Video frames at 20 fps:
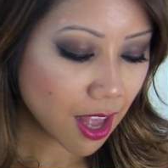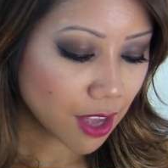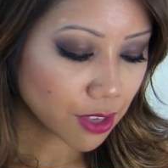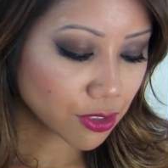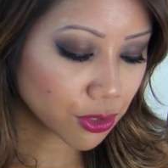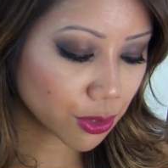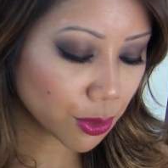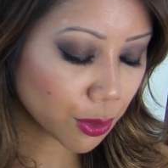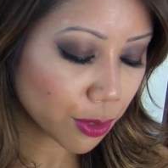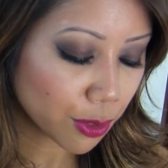
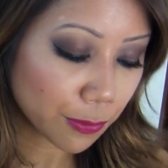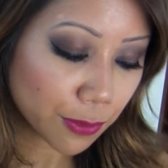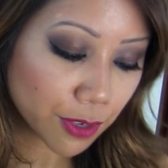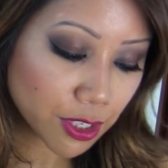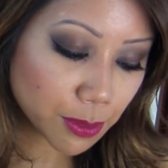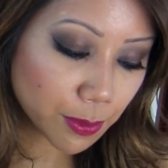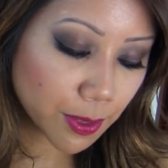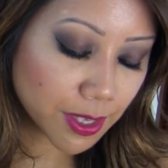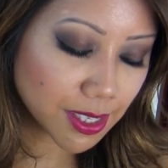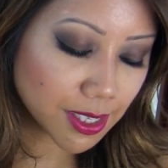So the
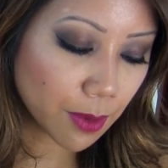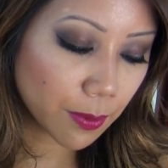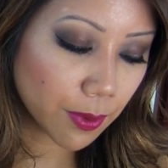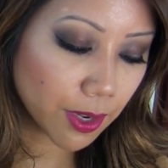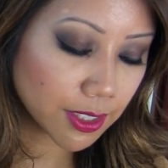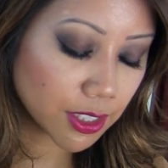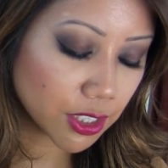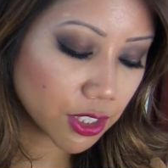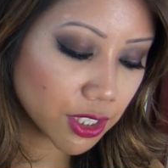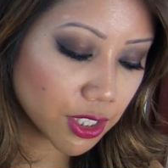first ones I
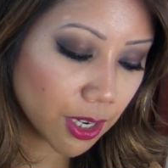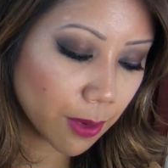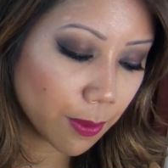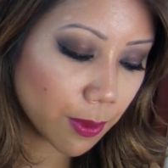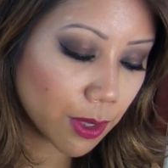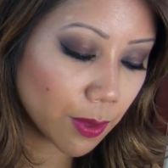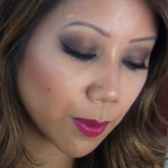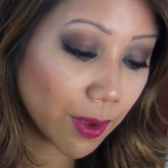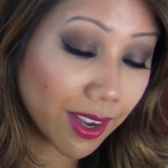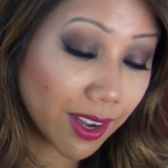wanted to share
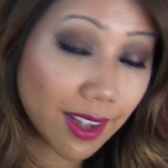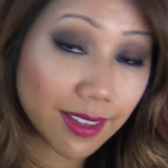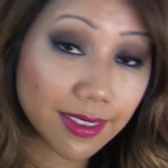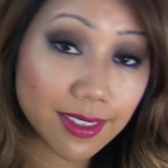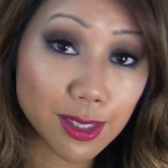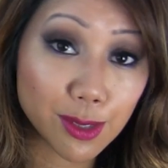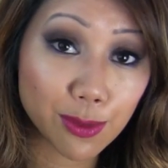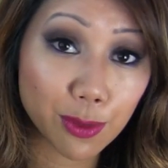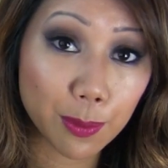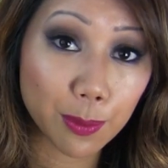with you, I got
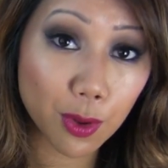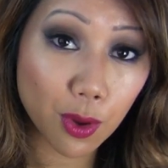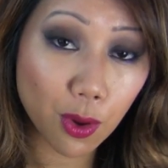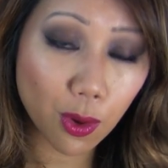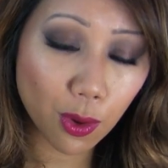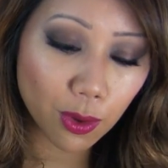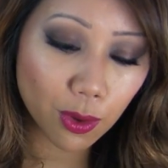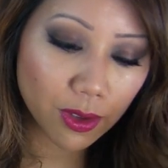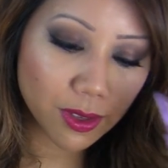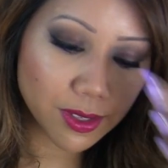these from
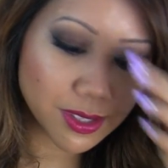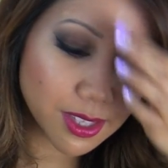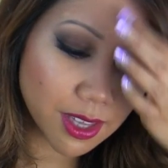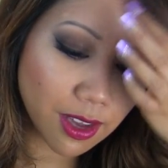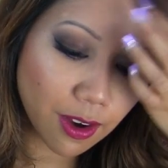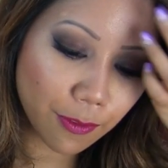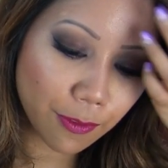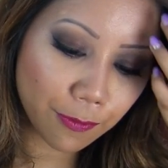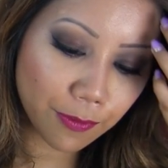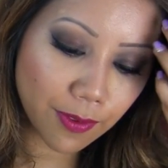Kohl's.
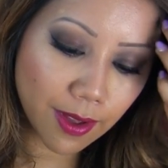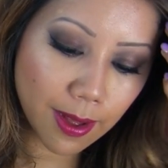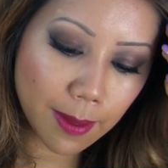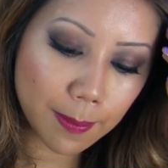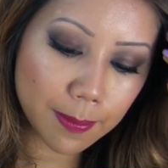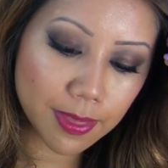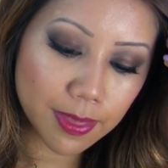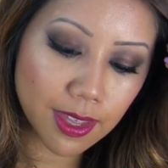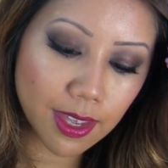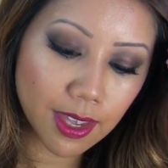They're
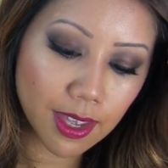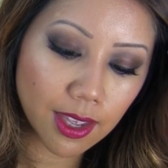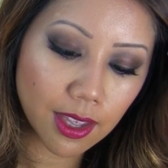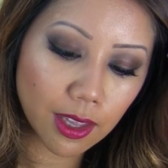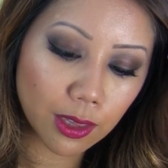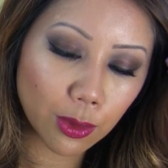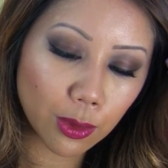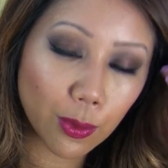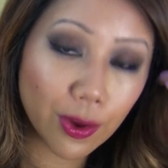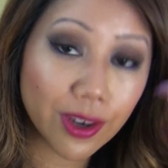from the
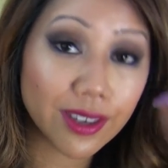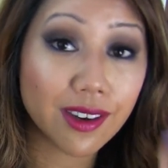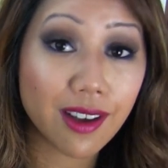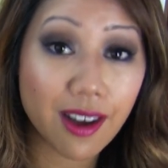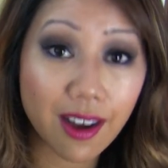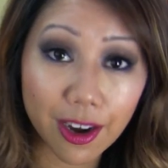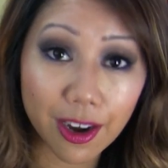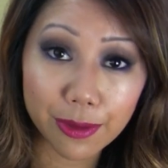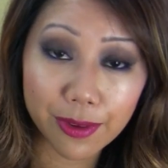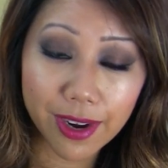Lauren
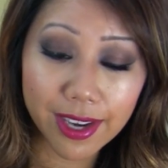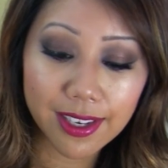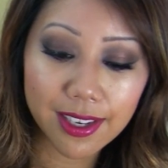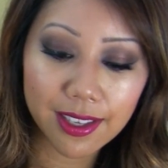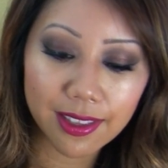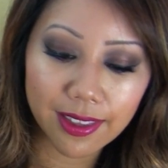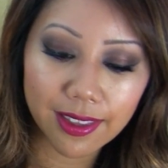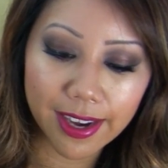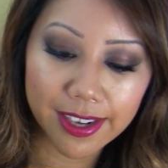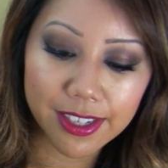Conrad
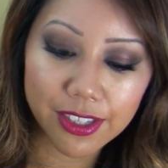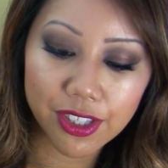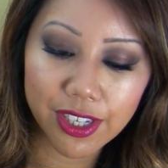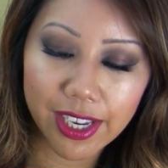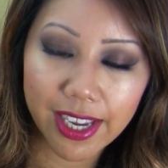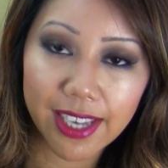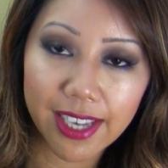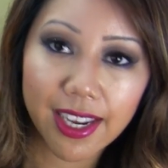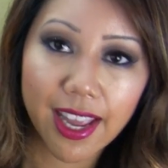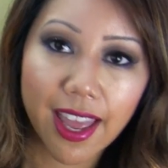
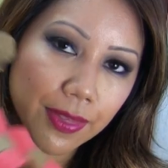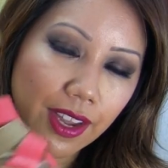collection.